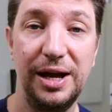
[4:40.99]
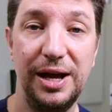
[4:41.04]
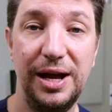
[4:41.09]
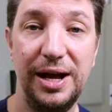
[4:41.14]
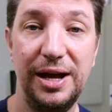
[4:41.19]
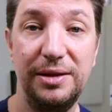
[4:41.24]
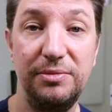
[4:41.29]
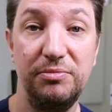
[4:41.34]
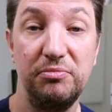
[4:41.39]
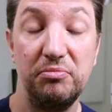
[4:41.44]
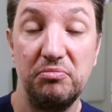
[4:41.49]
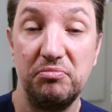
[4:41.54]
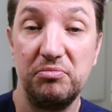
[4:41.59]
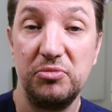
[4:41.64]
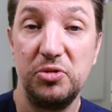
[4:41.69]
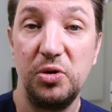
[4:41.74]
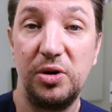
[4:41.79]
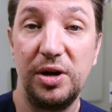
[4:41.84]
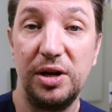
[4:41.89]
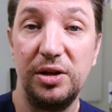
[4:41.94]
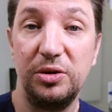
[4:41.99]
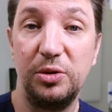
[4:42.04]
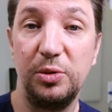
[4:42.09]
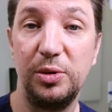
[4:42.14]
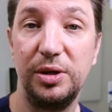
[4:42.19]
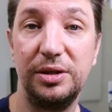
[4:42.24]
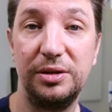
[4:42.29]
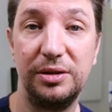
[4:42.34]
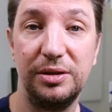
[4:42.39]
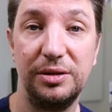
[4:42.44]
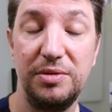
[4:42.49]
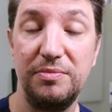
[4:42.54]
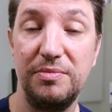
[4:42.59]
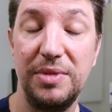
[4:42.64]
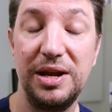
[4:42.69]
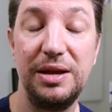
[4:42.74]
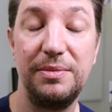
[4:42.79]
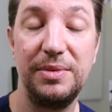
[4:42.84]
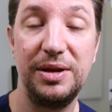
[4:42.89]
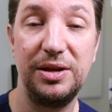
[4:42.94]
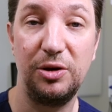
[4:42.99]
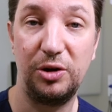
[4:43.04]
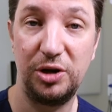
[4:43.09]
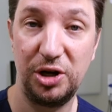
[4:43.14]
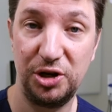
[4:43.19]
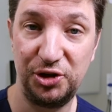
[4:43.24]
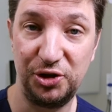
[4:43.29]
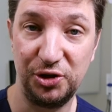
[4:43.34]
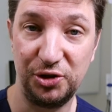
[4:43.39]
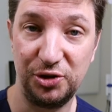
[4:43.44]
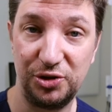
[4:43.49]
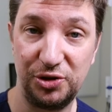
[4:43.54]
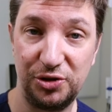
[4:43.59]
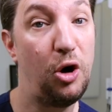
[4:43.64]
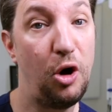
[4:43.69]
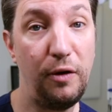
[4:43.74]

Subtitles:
and you can do it in many occasions.